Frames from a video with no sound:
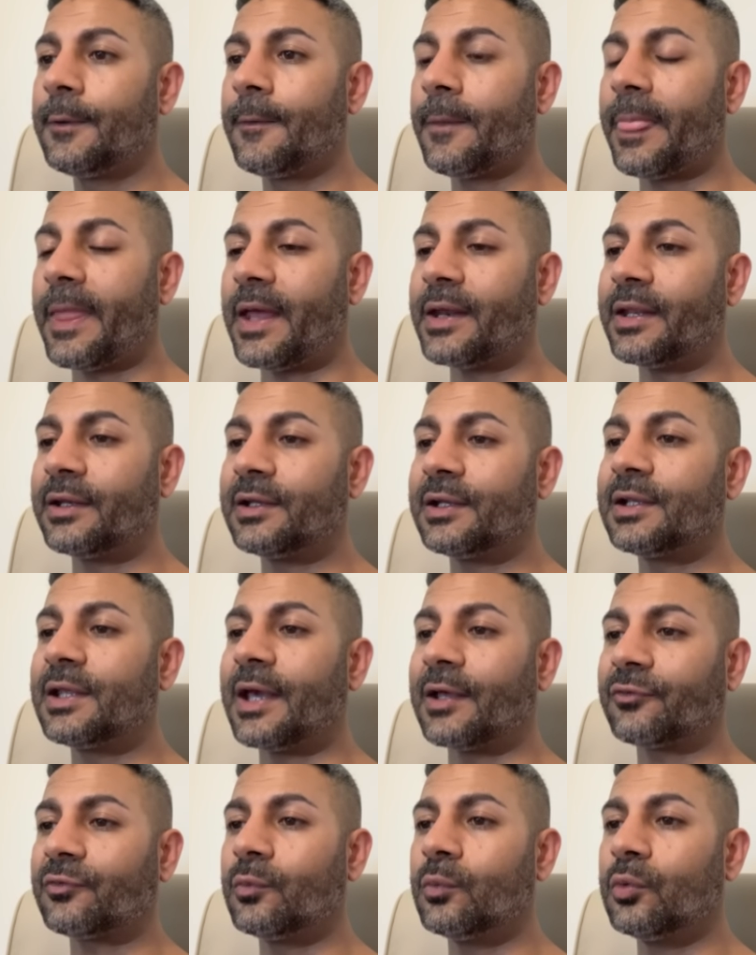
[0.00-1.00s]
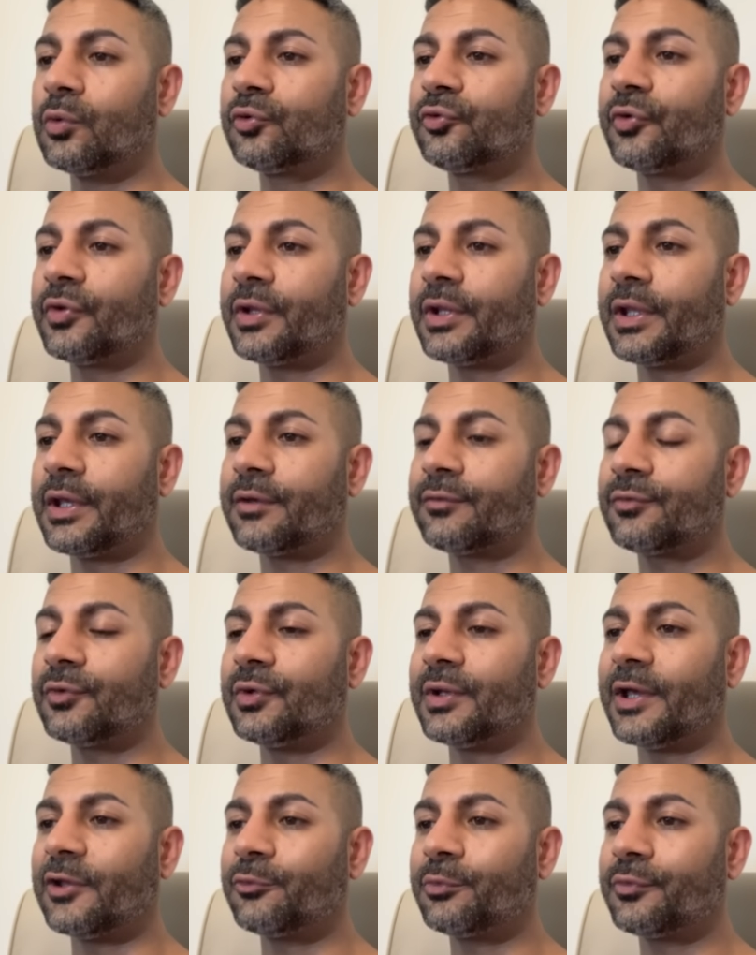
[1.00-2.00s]
And they did get some water in the ear a few
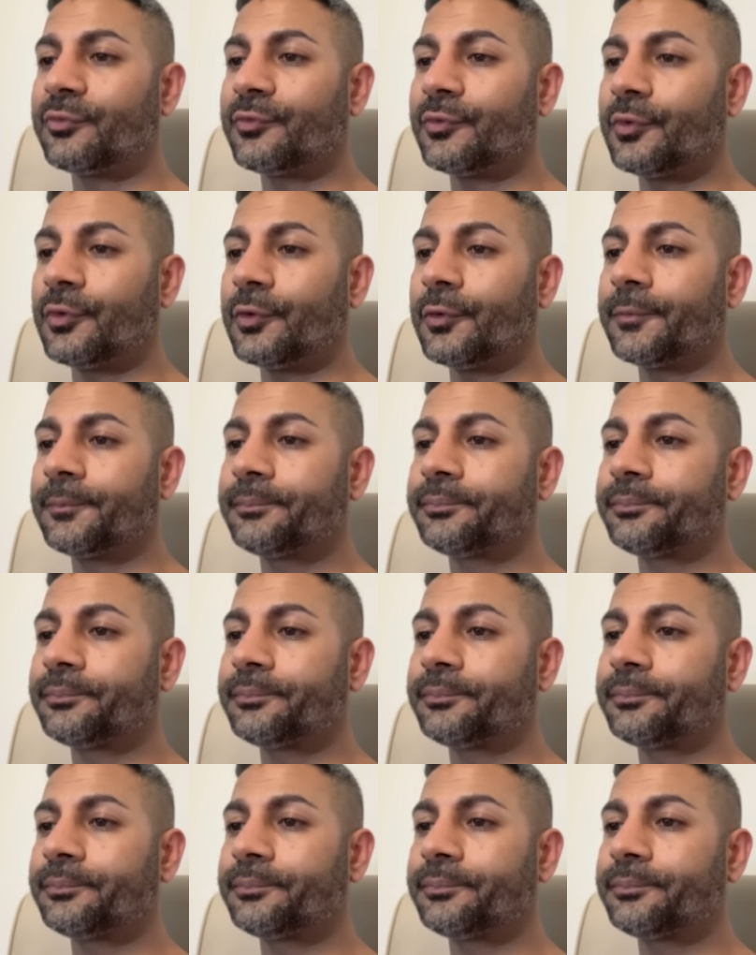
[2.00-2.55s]
days before.